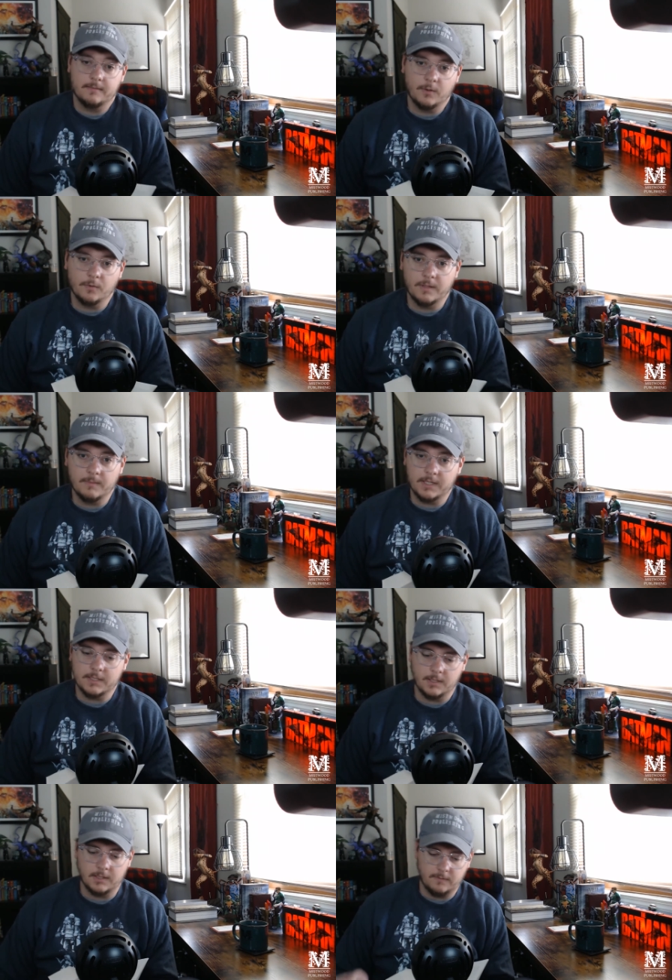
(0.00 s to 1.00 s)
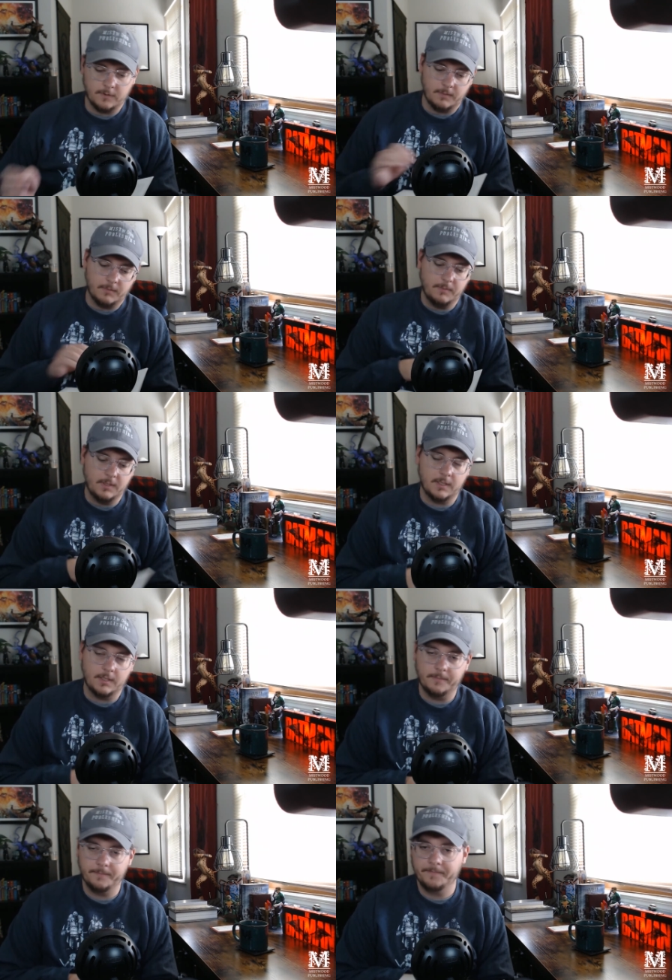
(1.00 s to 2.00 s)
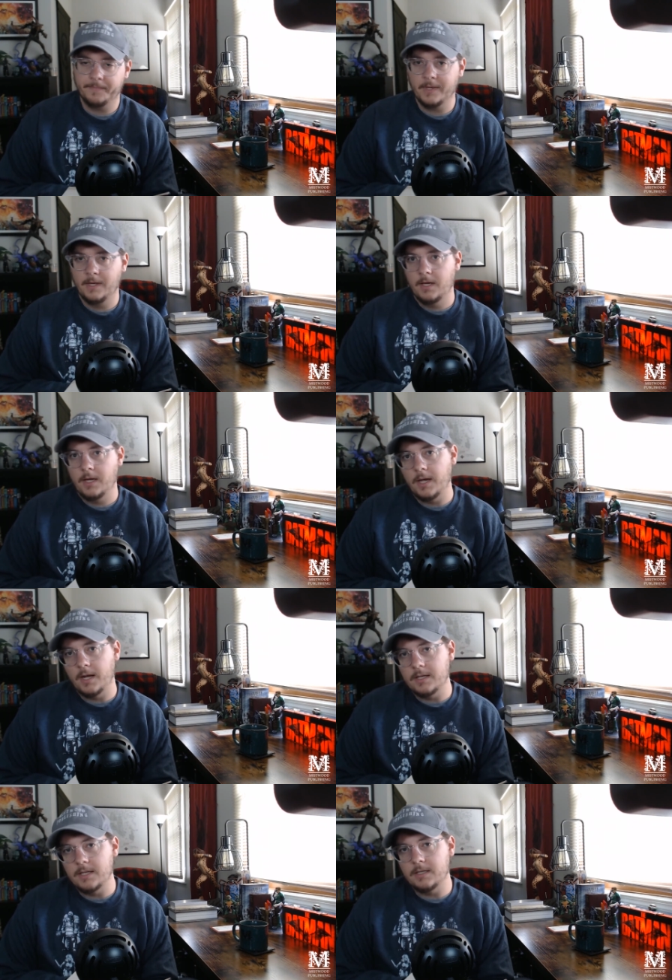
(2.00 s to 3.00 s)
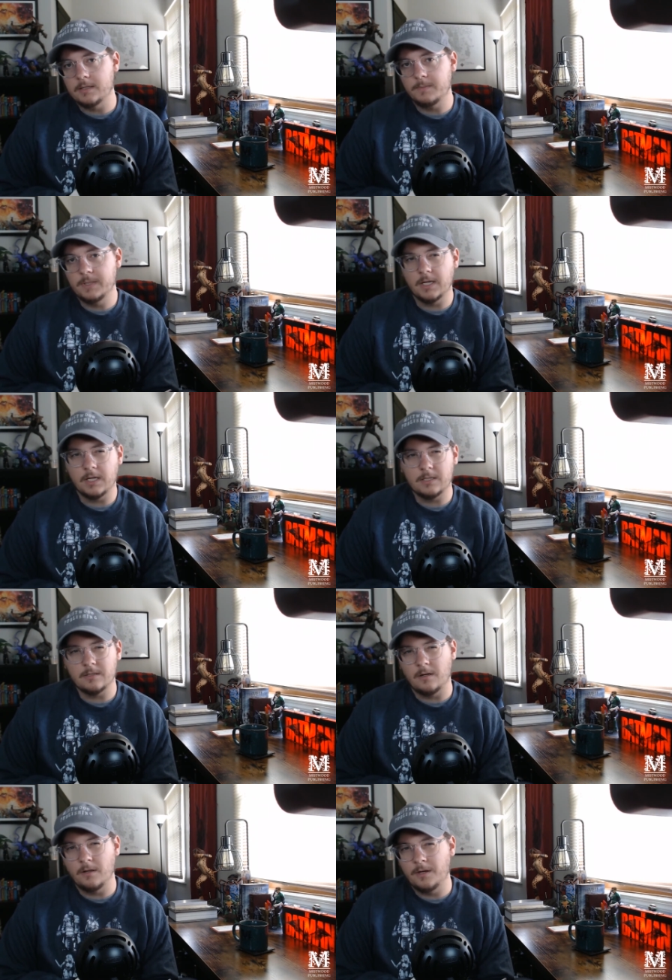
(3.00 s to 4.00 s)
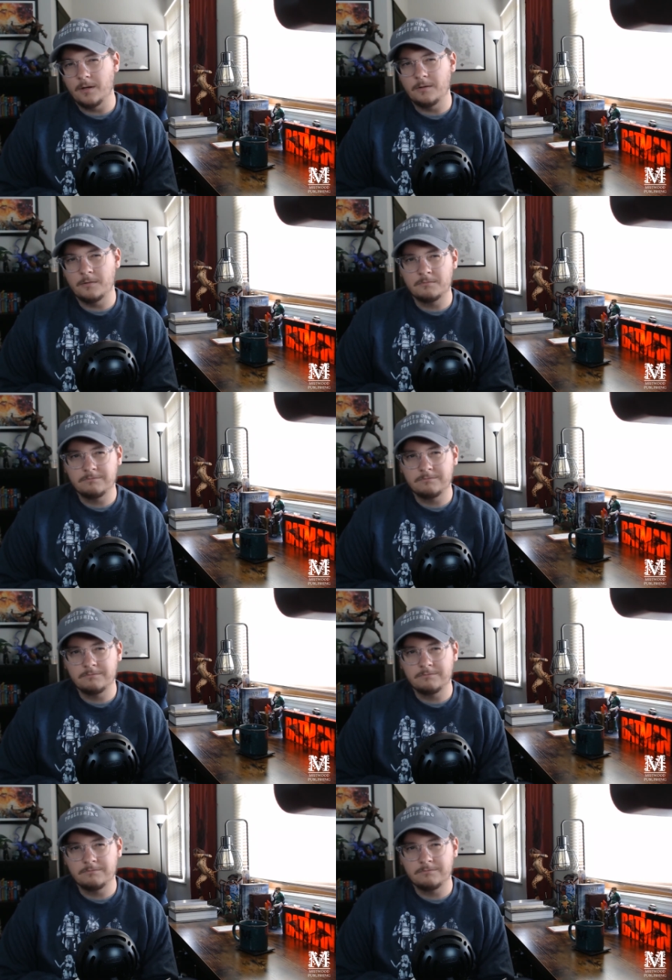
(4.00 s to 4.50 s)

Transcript: only makes sense for him to be there. And I did this because although